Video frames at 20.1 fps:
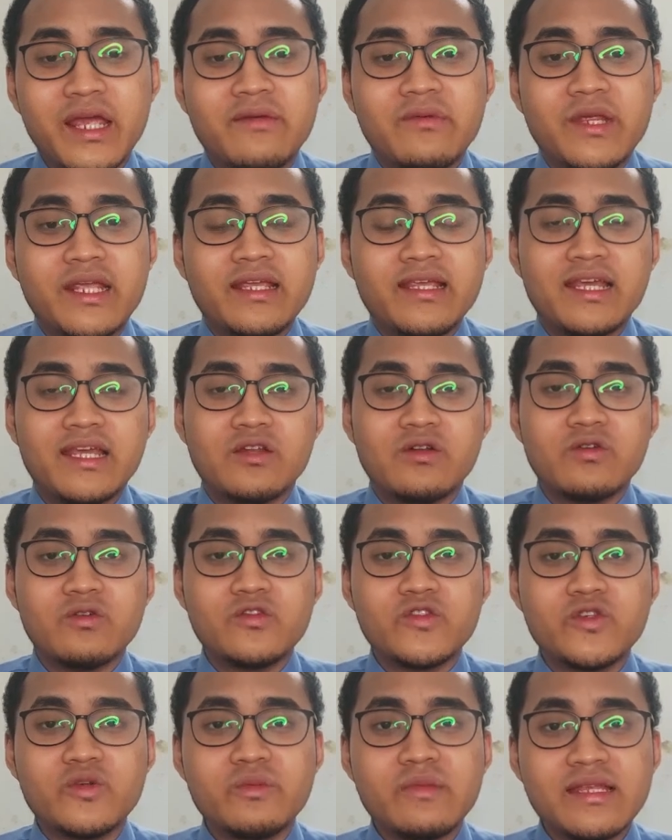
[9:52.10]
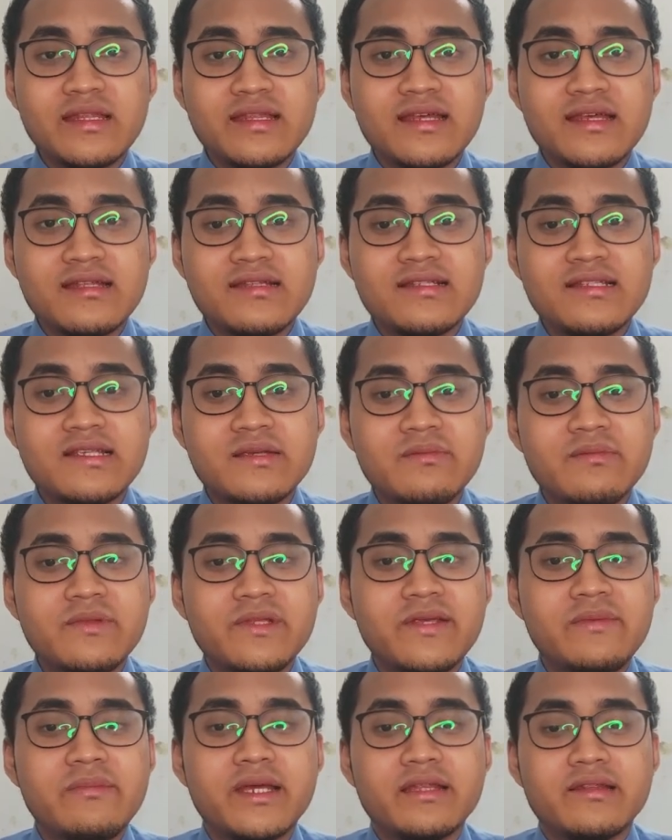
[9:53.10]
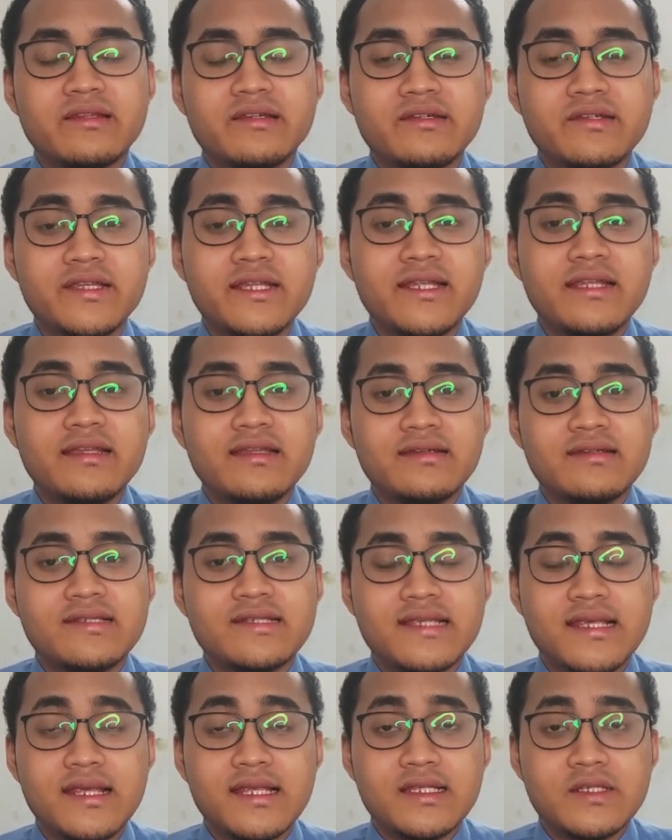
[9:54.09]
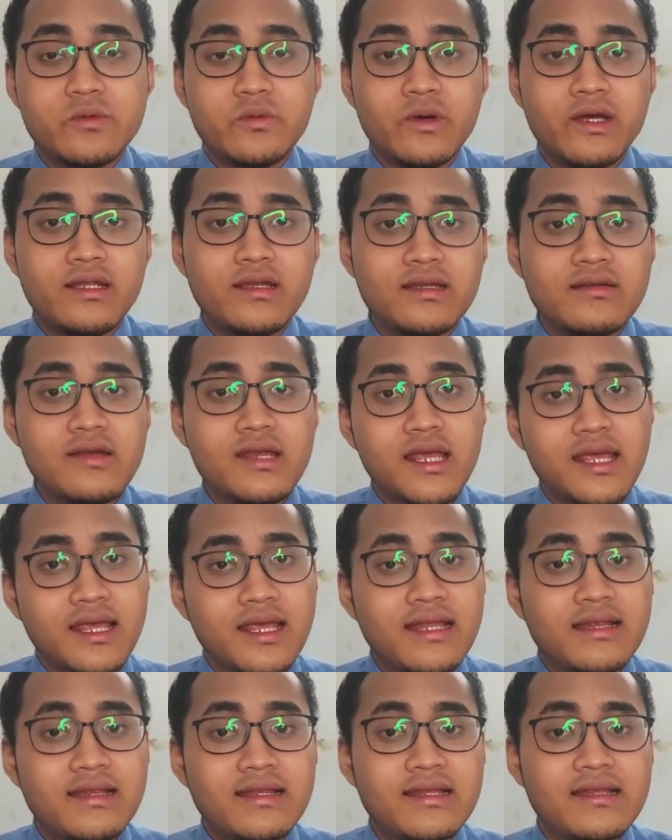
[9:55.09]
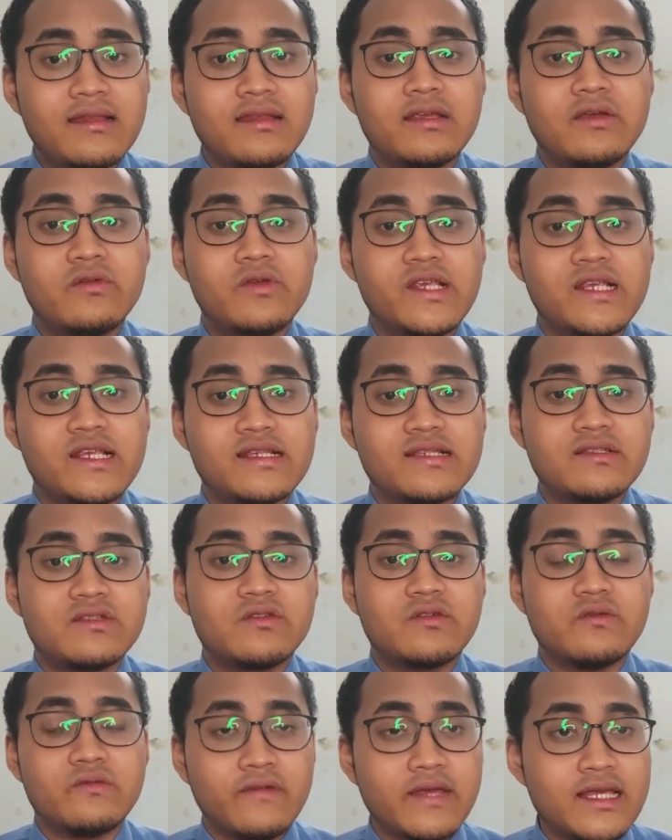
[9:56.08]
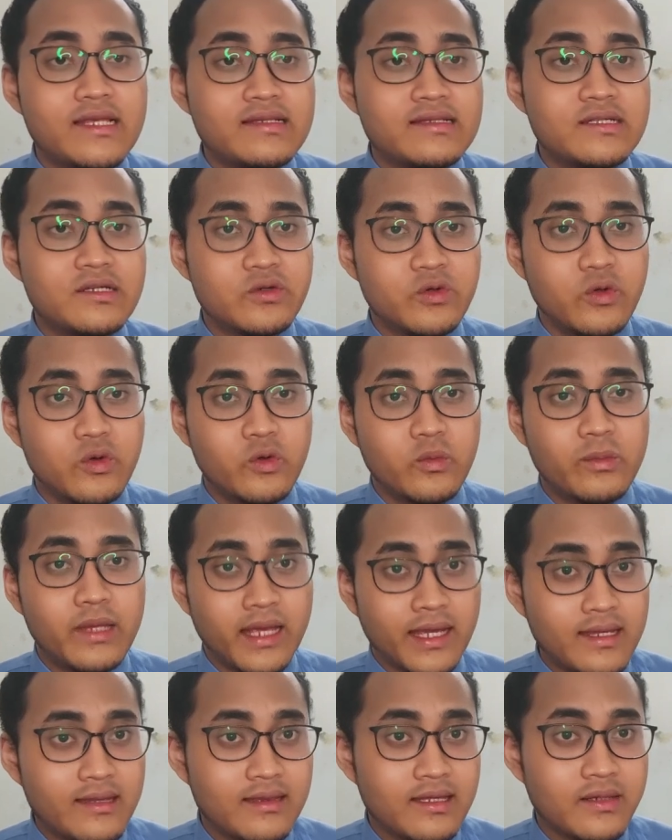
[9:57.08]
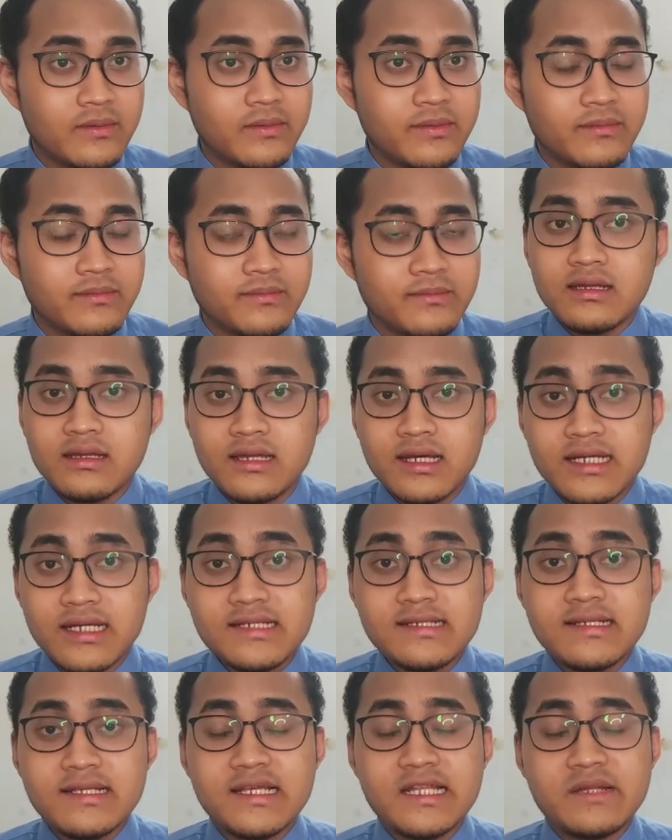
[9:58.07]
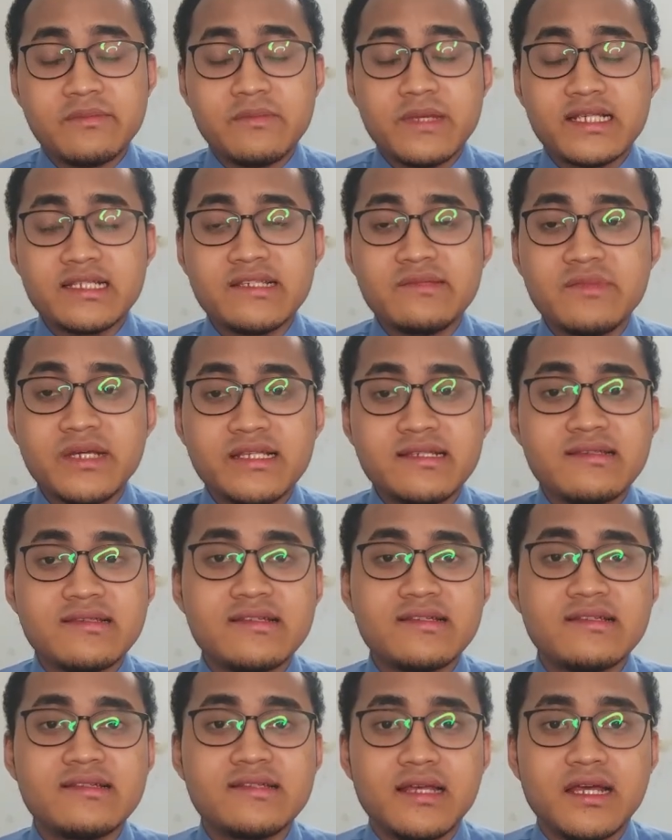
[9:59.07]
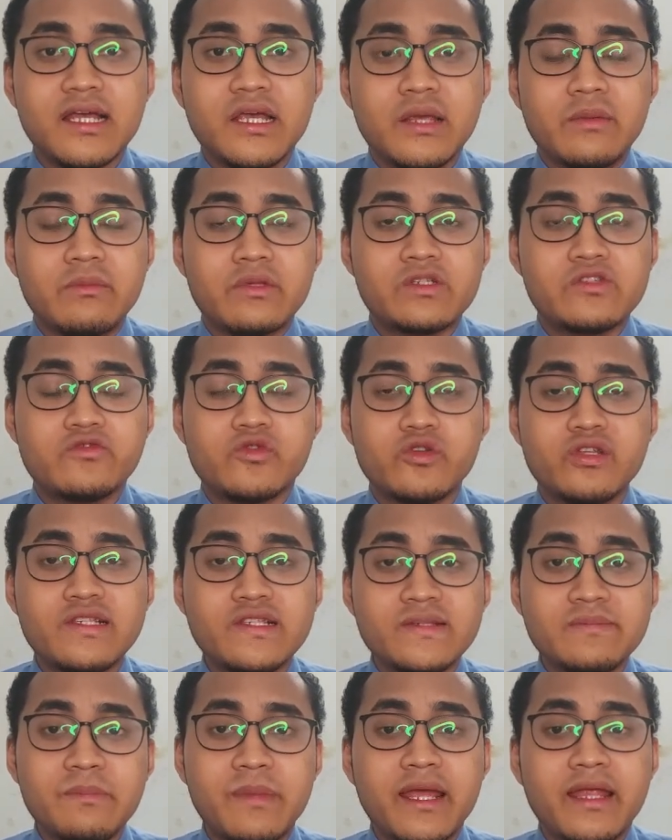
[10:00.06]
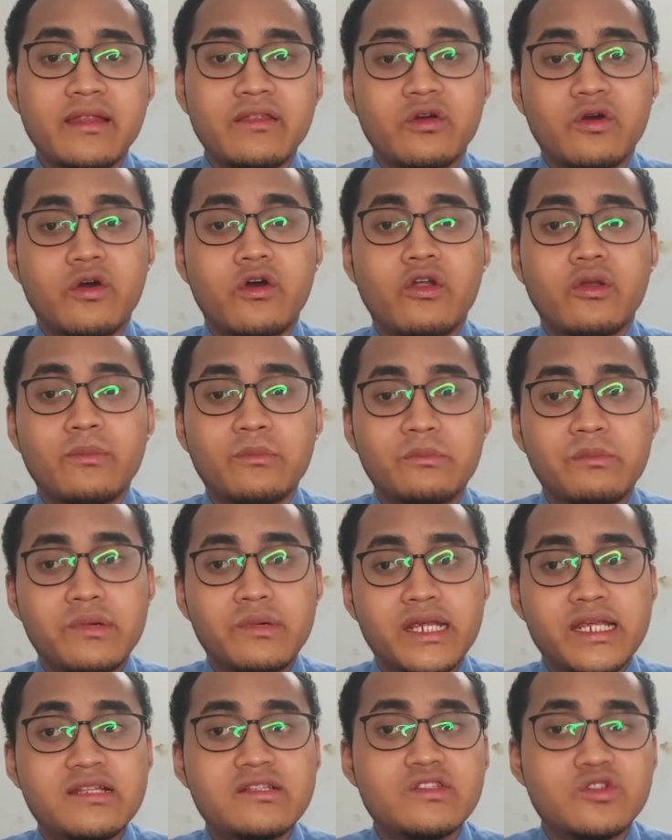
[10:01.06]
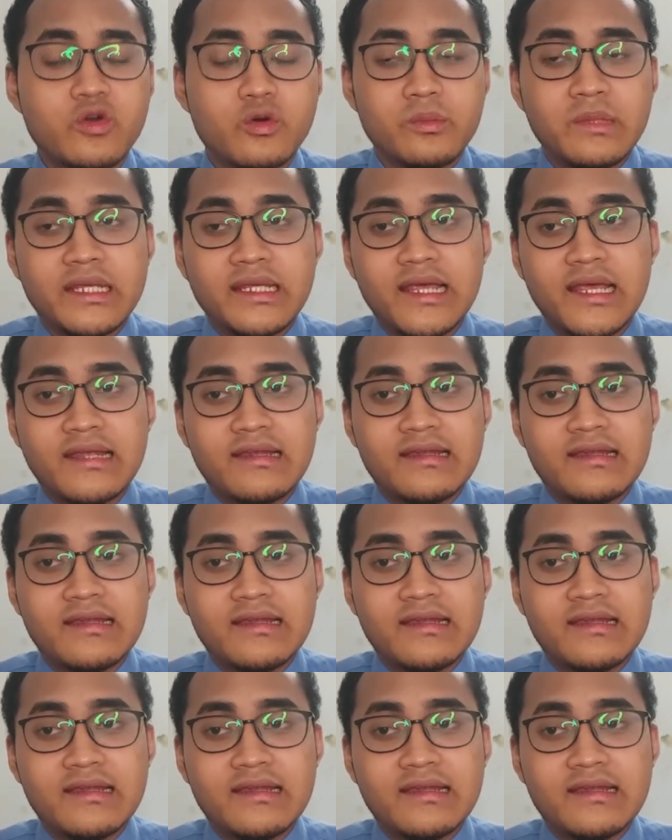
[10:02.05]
pairing can also be done simply by turning their seats 180 degrees to face the row behind them. Thus, it maximizes the time students spend on brainstorming